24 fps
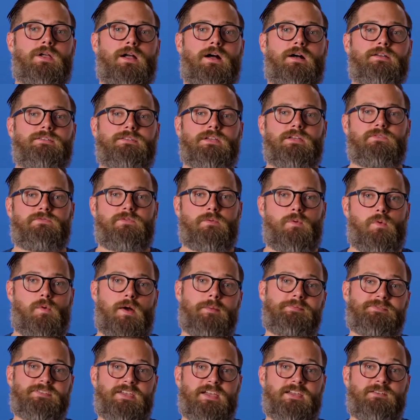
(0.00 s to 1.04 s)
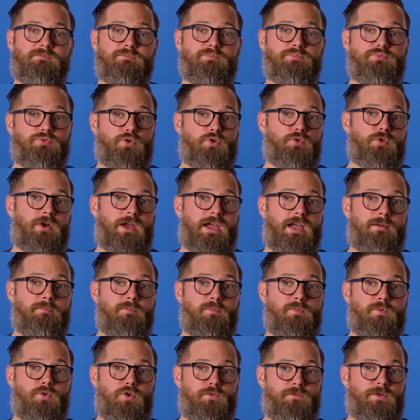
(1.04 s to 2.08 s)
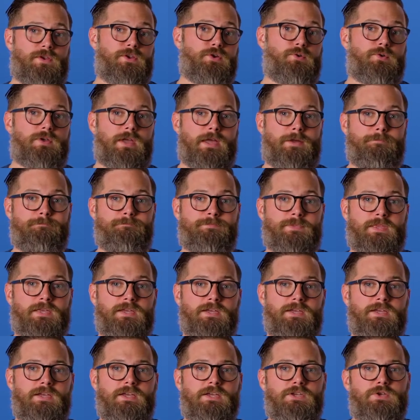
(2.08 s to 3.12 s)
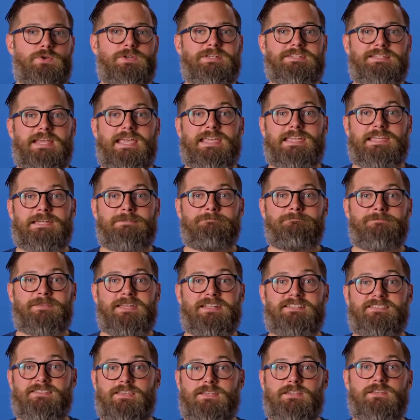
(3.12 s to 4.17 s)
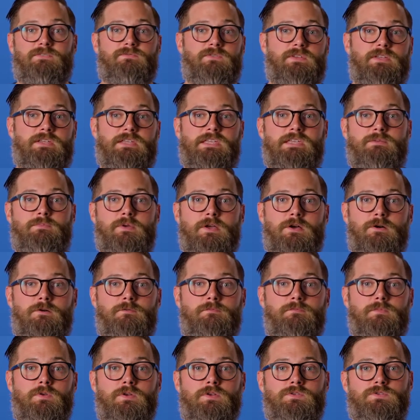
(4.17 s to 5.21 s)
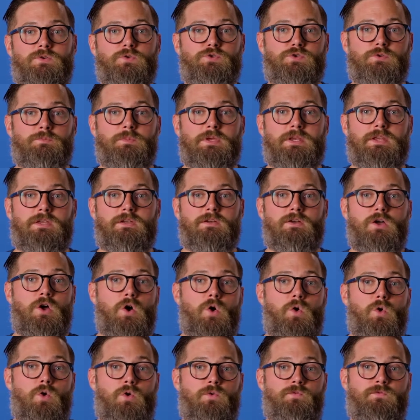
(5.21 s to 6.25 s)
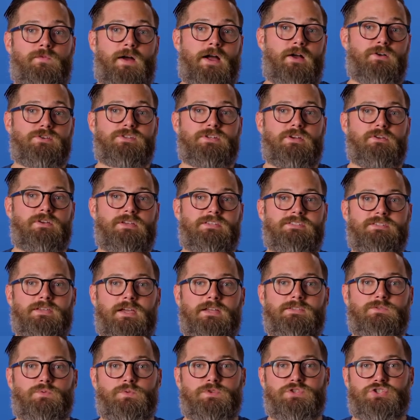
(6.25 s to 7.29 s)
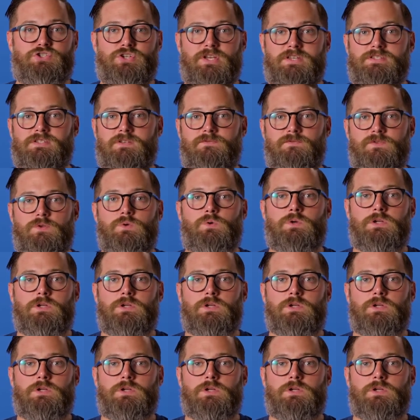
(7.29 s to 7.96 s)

content from a website, program, or video game. You can take it and send it via email, social media, or file sharing sites with just a few